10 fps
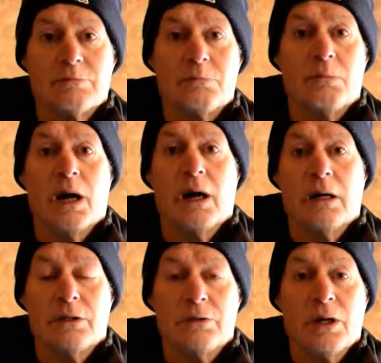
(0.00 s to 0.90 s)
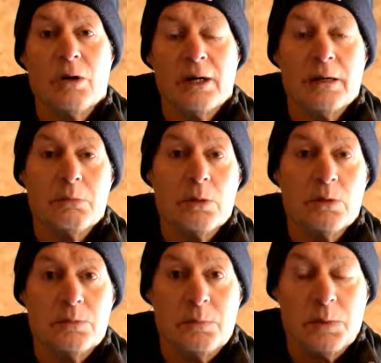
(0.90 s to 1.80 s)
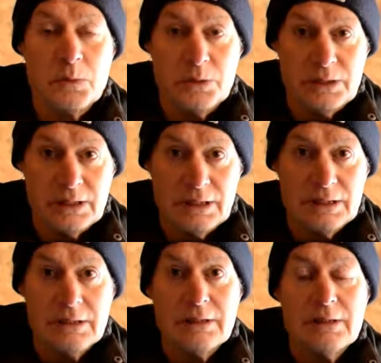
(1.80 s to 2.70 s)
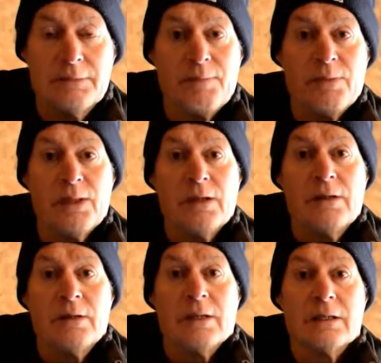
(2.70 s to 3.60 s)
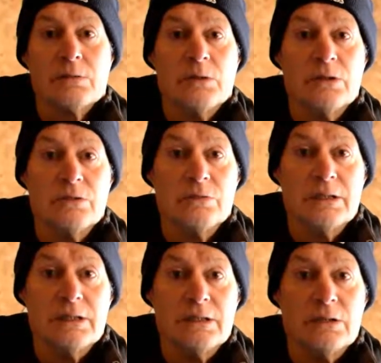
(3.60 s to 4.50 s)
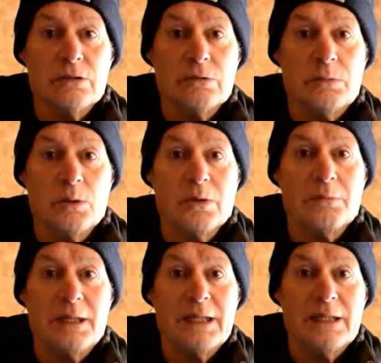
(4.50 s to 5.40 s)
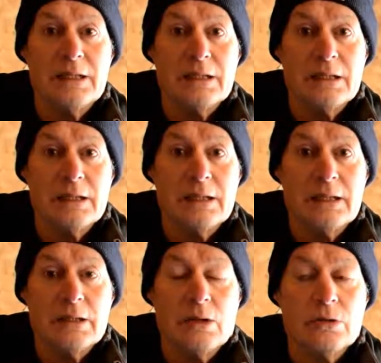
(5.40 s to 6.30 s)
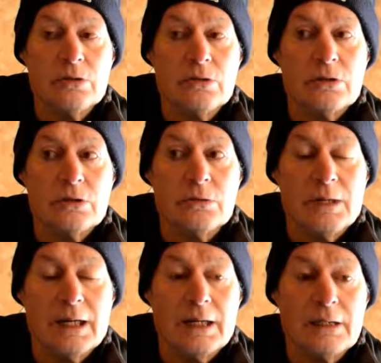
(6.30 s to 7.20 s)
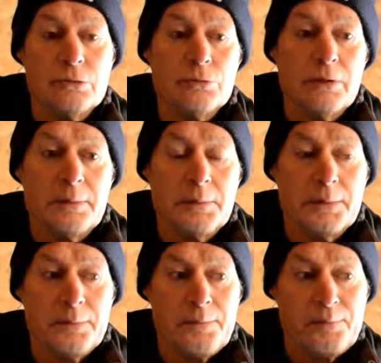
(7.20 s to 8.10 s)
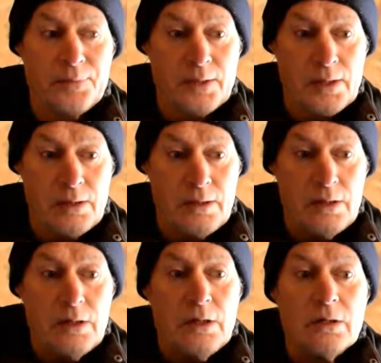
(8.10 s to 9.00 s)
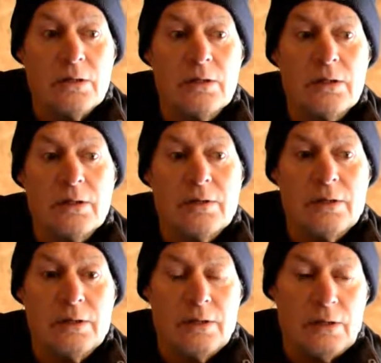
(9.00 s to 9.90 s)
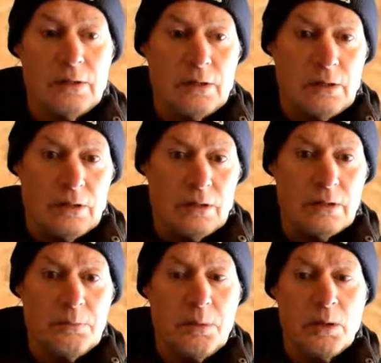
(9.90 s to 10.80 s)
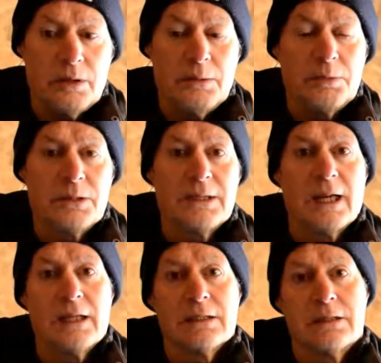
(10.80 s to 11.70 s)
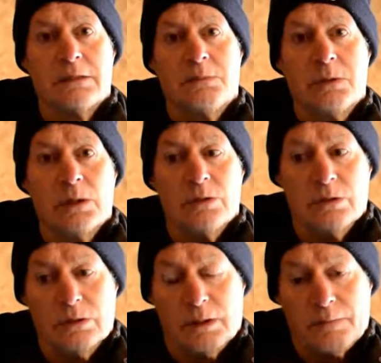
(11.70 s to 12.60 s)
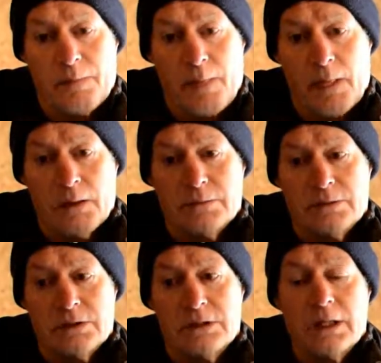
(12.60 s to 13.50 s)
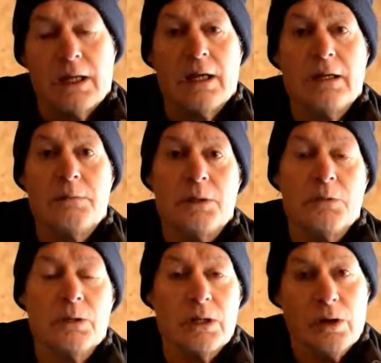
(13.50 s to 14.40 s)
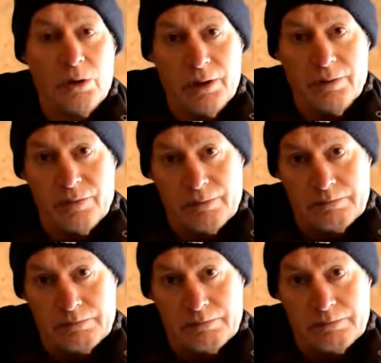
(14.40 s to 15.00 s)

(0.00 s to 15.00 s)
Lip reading: you don't get blood poisoning. That's one of the reasons you're put immediately onto a drip. The body protects the blood to keep you alive.